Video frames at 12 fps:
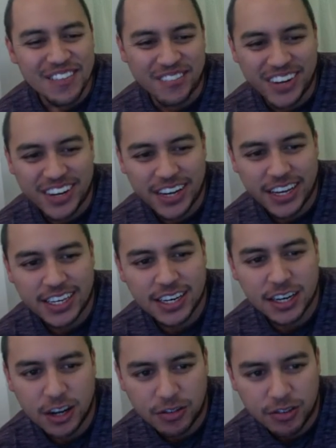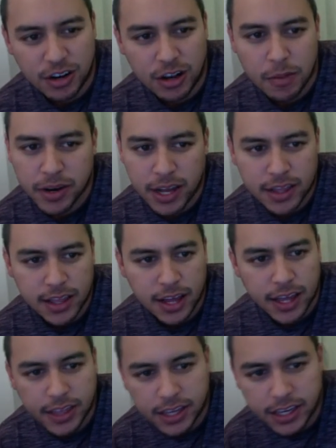But overall, I mean,
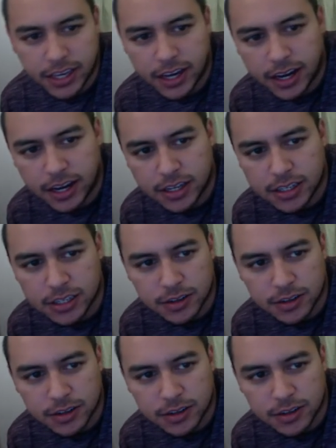I think he has